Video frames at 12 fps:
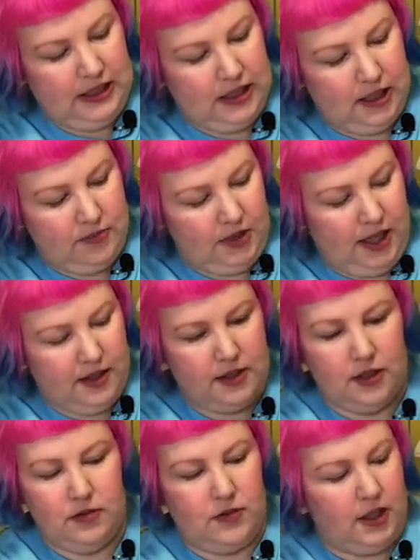Um, yeah,
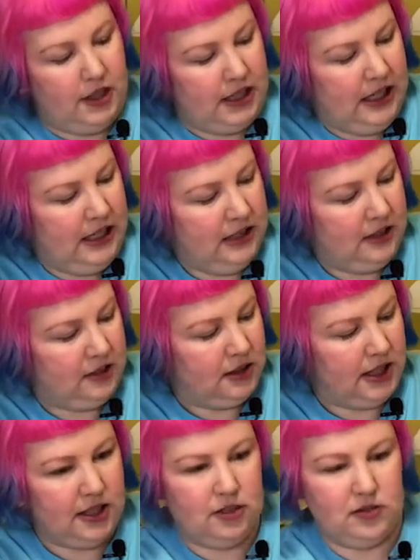so very
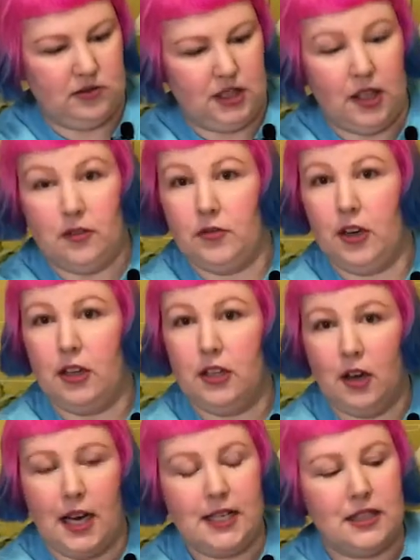like, yeah, very
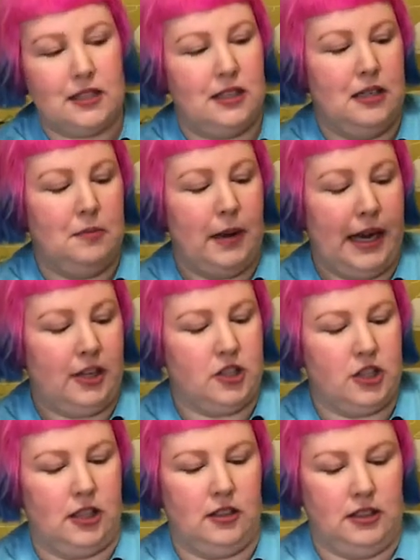nice
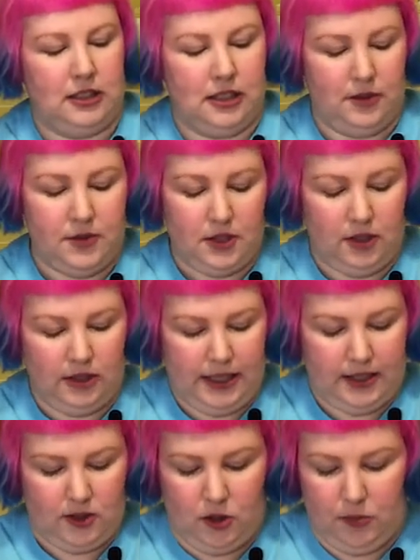packaging. Um, so
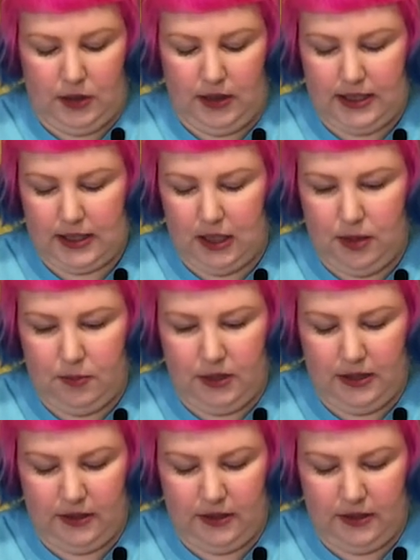let's open this up.